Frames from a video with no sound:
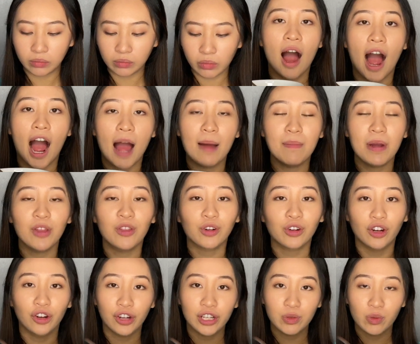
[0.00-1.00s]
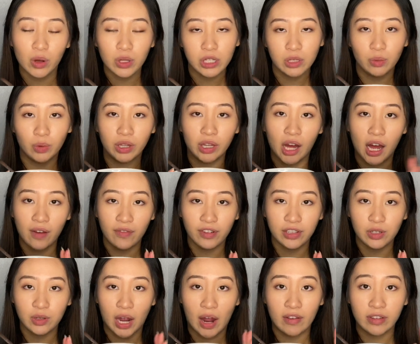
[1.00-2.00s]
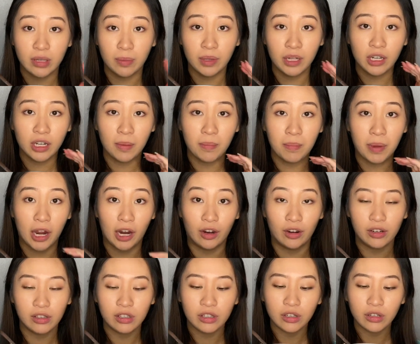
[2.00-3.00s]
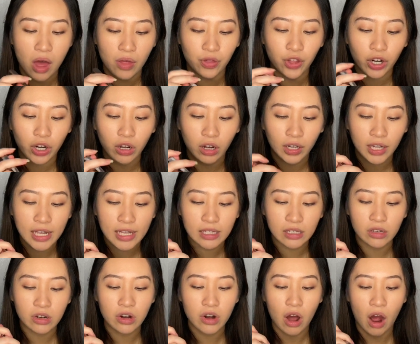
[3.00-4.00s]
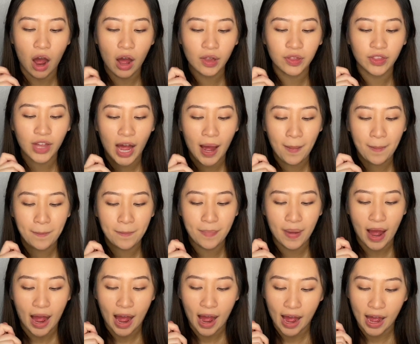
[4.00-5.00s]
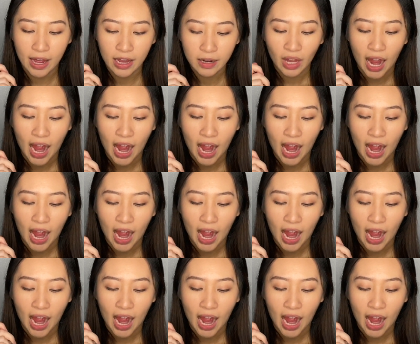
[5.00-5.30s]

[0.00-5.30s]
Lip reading: I made their cookies once with the oven, so I have something to compare it to. The cookie's not that bad.